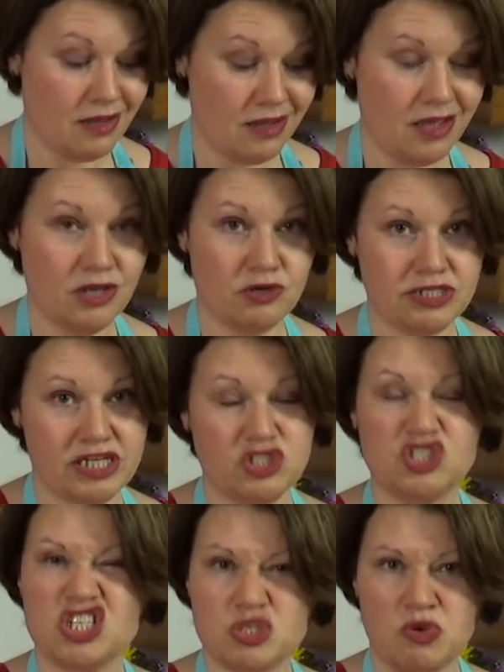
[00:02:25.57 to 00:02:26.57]
in your
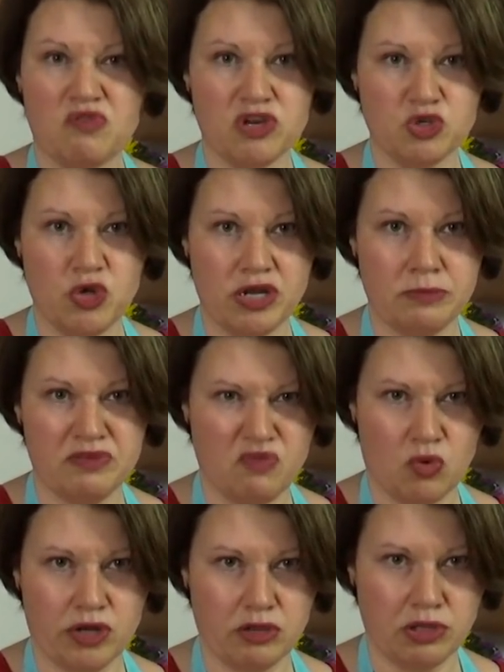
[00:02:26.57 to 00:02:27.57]
dish. Just refrigerate it
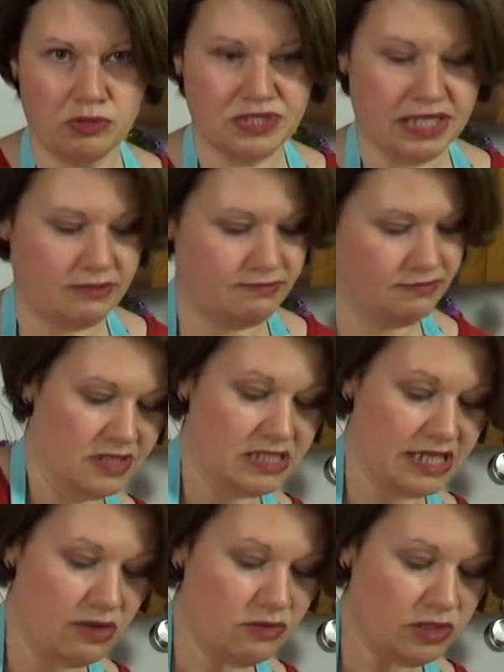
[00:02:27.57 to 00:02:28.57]
before you use it.
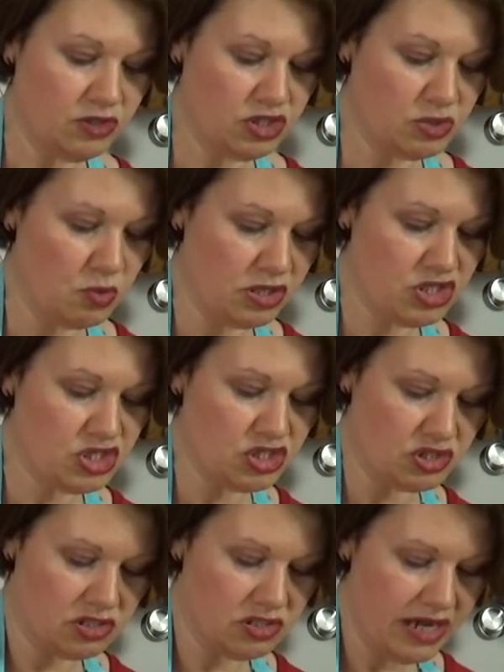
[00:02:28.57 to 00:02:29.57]
So now you just want to
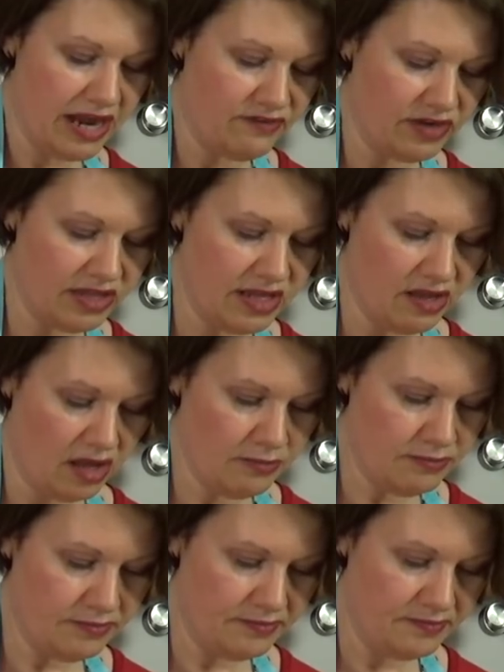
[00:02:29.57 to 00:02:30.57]
stir everything up.